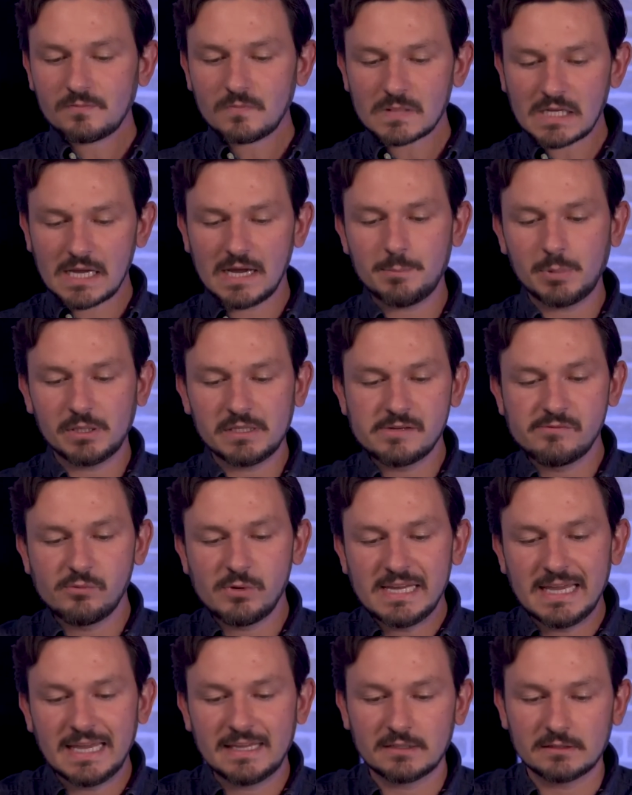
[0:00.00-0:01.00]
I believe
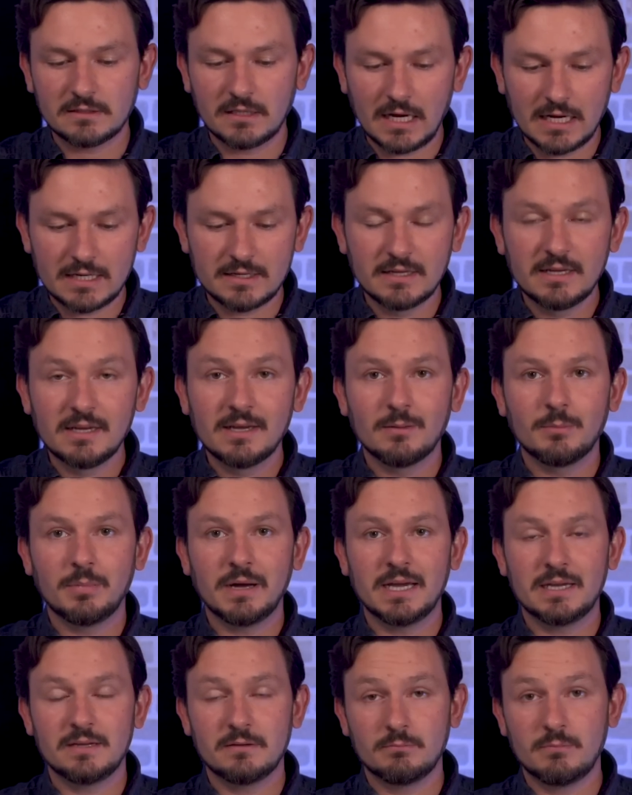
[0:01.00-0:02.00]
we gain a lot by